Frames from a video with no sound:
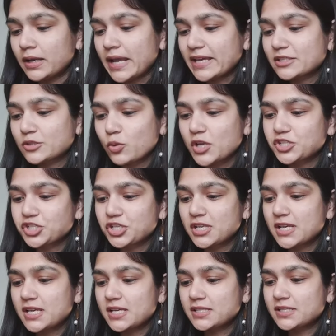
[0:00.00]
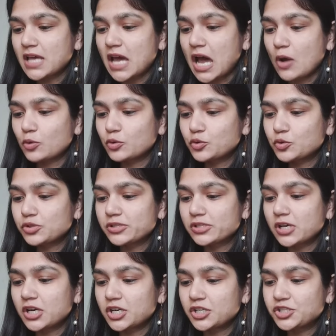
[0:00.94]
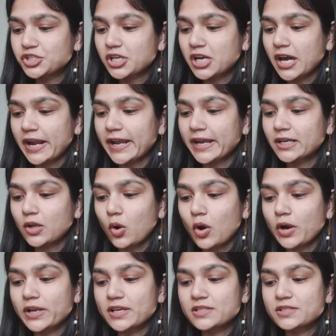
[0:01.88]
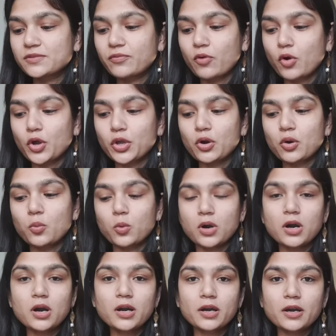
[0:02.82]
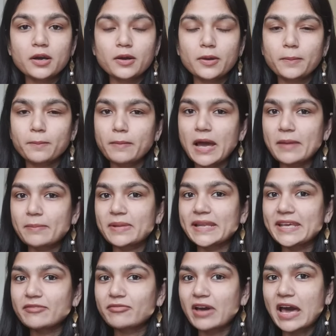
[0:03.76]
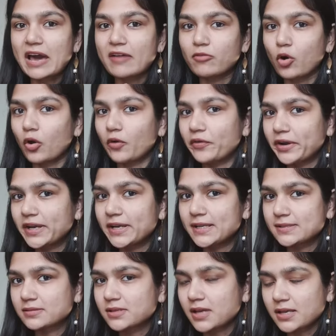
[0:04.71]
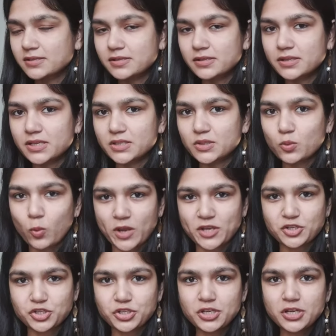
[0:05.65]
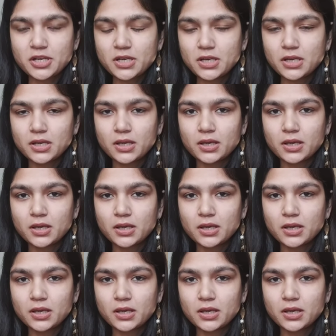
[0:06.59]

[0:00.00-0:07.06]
Next question is, how to search correct audience for your work? I believe I have already discussed this question.